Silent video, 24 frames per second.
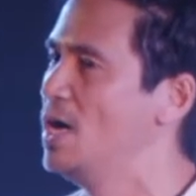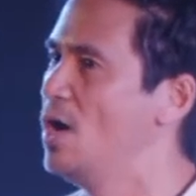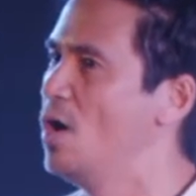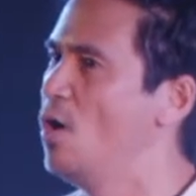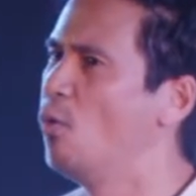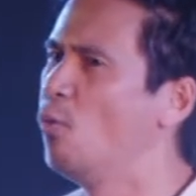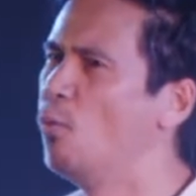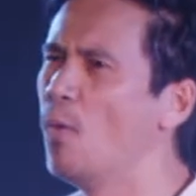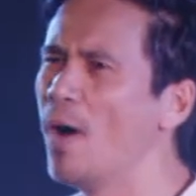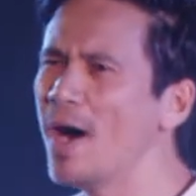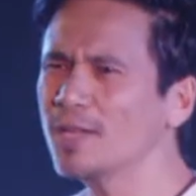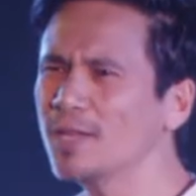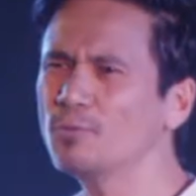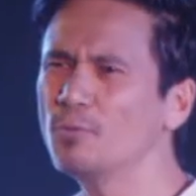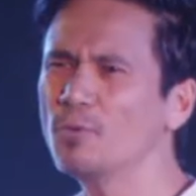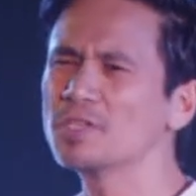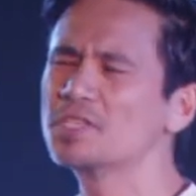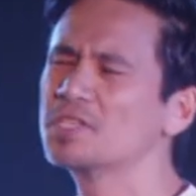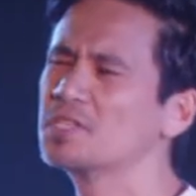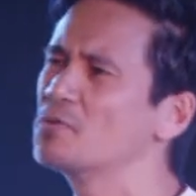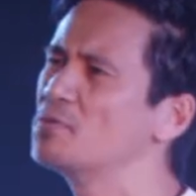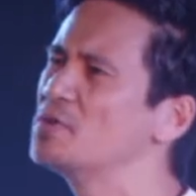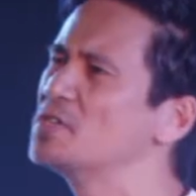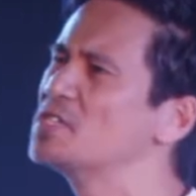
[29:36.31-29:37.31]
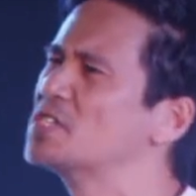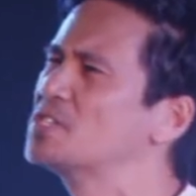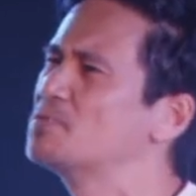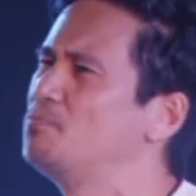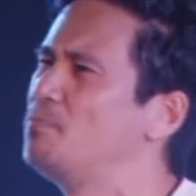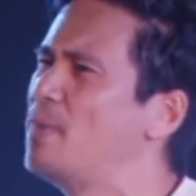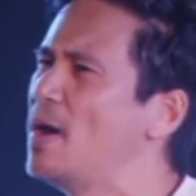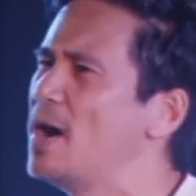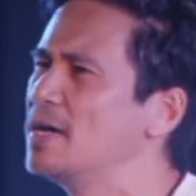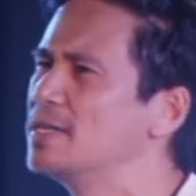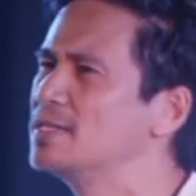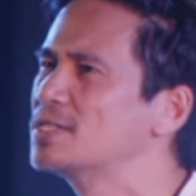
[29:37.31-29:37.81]
What was the
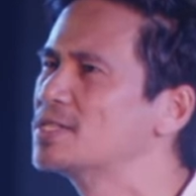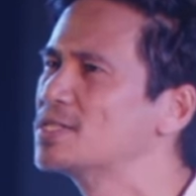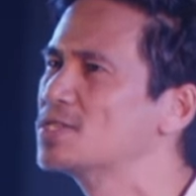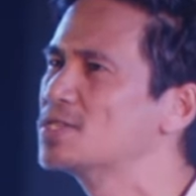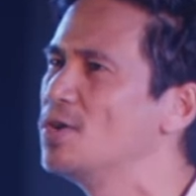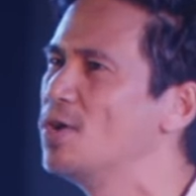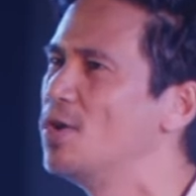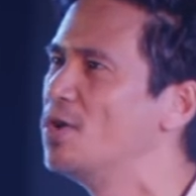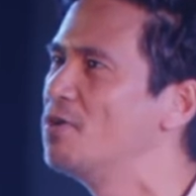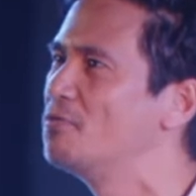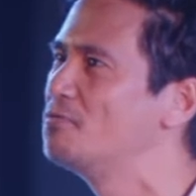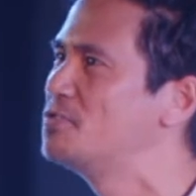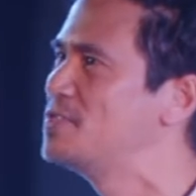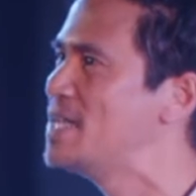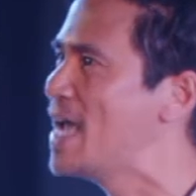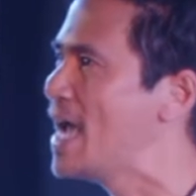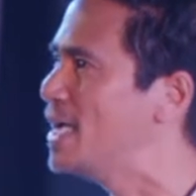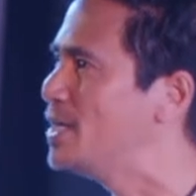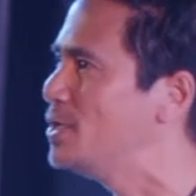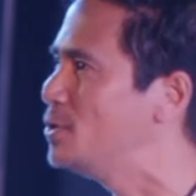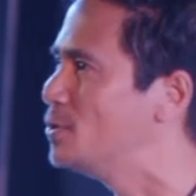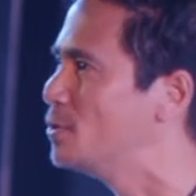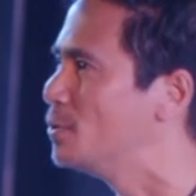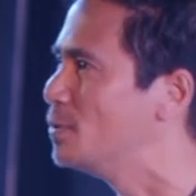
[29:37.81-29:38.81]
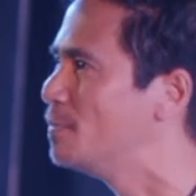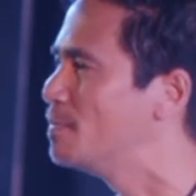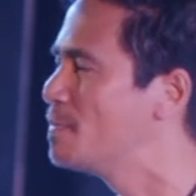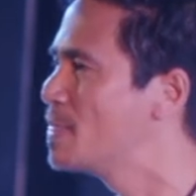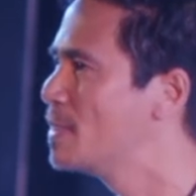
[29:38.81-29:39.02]
response of Daniel?